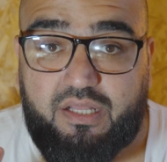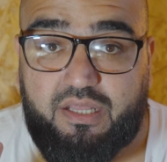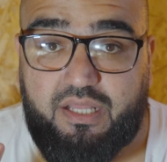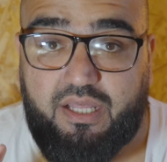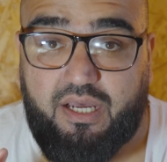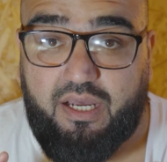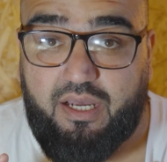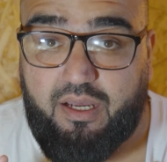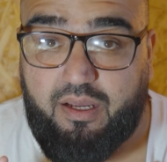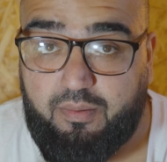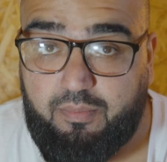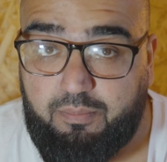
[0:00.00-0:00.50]

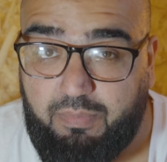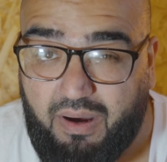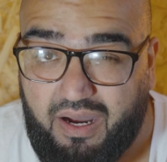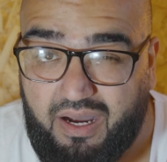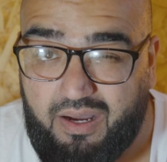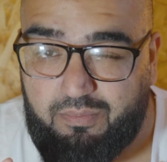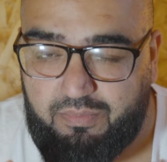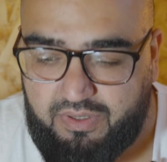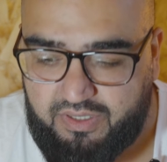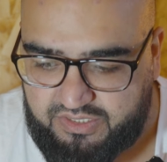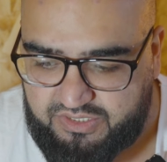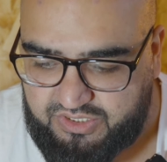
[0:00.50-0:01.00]
the butter
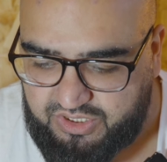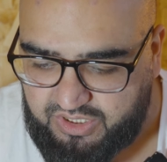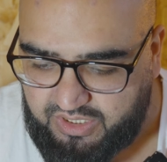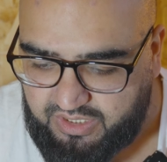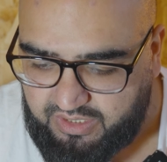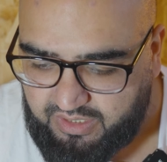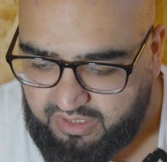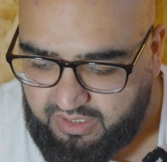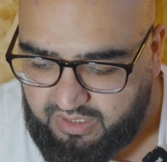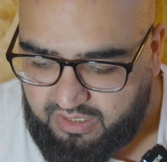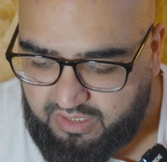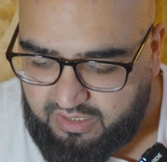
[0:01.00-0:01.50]
mixture.
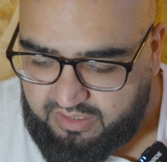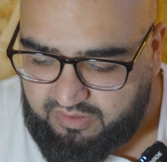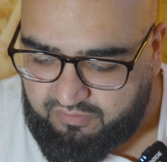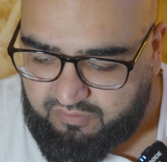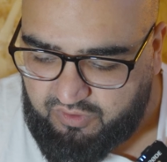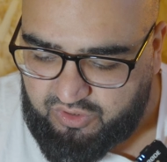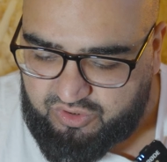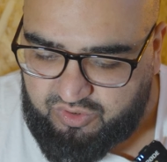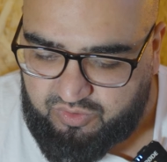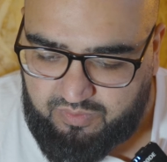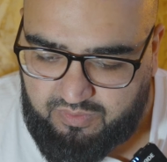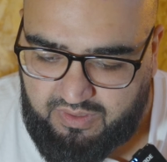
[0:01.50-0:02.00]
We've
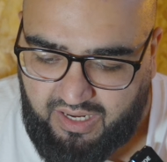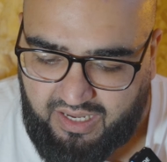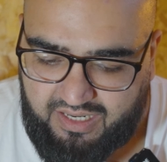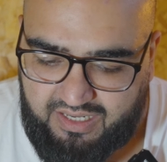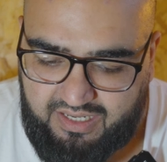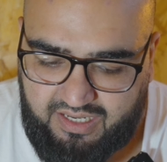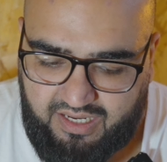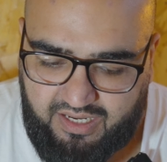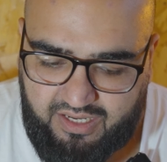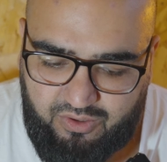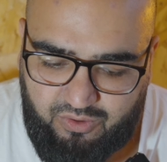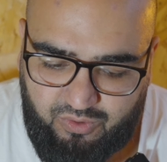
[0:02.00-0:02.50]
got some garlic
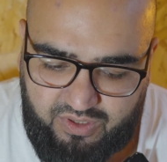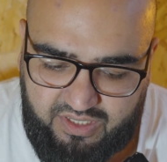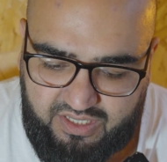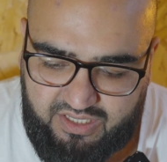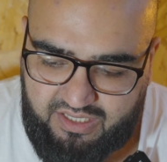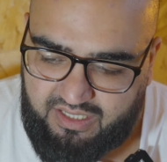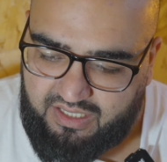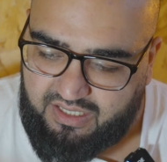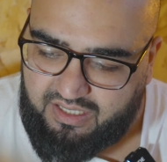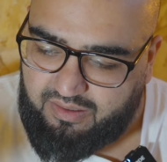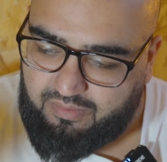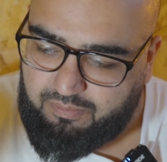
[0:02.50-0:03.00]
aioli
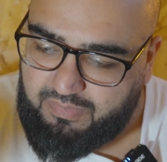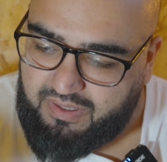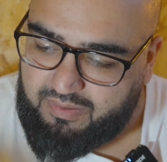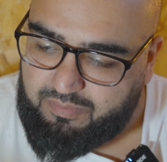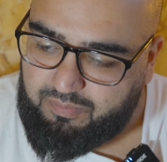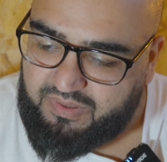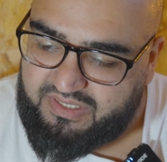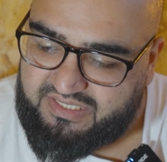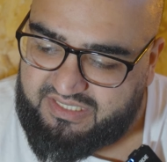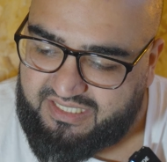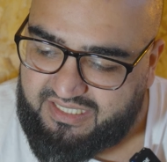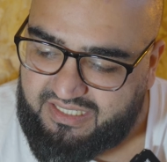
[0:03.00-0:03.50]
here,
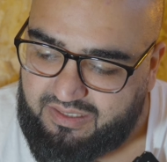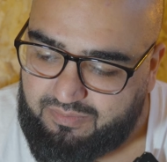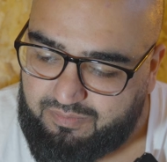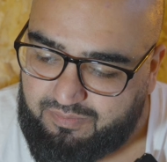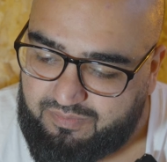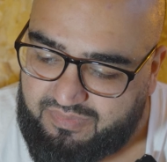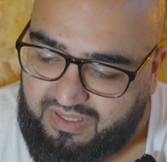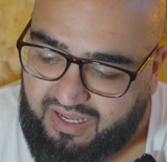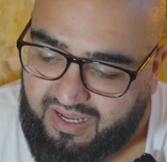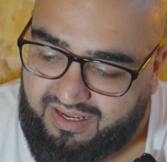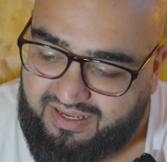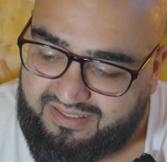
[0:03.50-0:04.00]
maple syrup
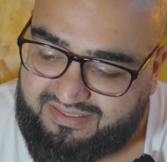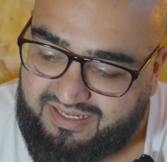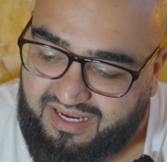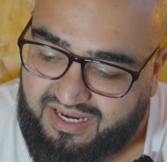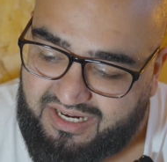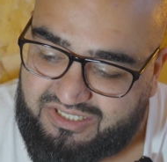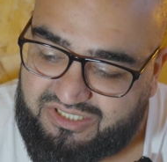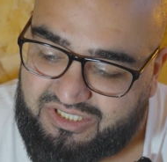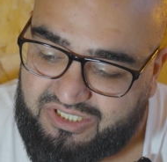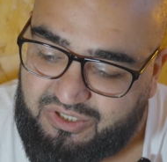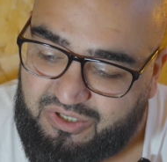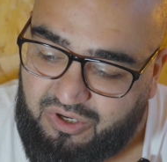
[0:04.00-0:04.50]
that has
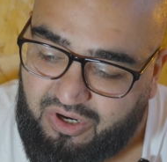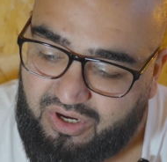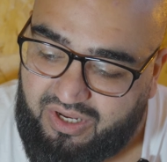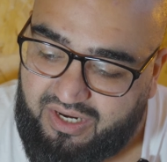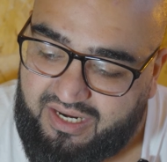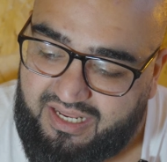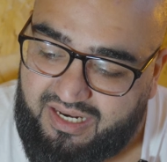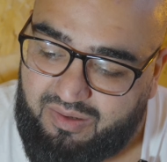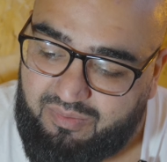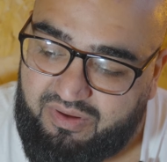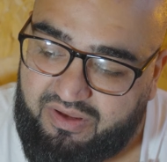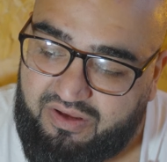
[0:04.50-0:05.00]
actually got a
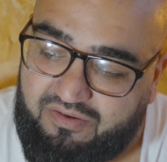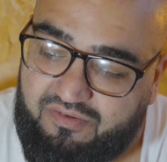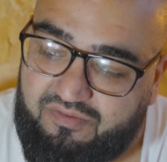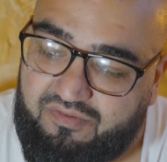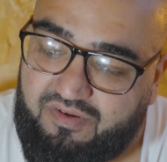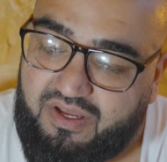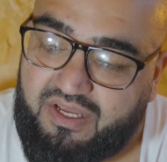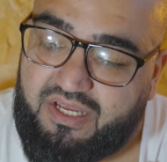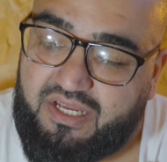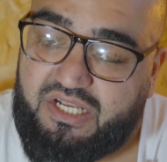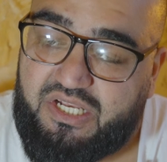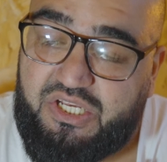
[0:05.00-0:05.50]
little bit of
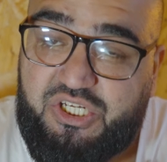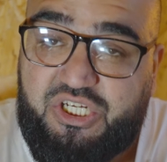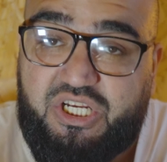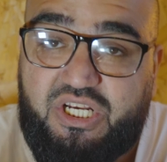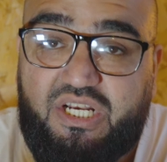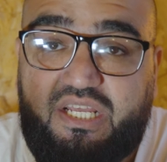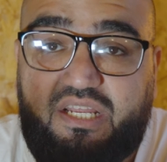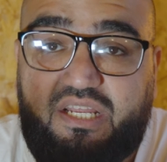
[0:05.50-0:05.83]
chili